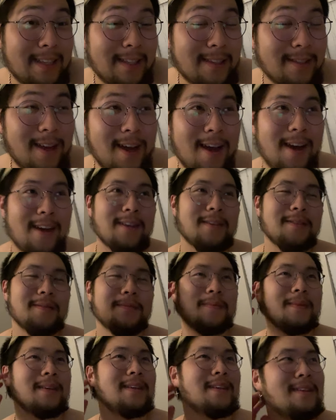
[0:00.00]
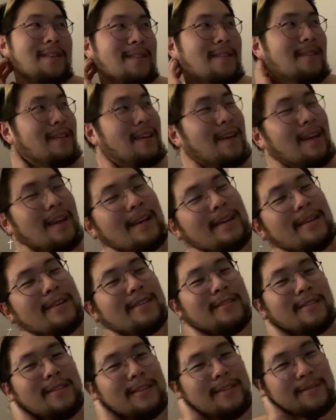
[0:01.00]
to talk, but I
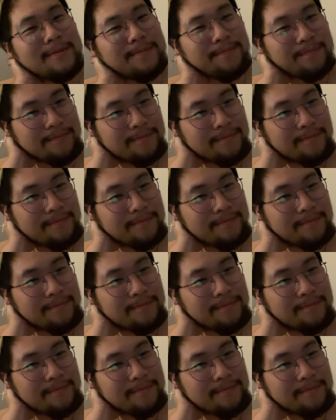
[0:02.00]
don't know.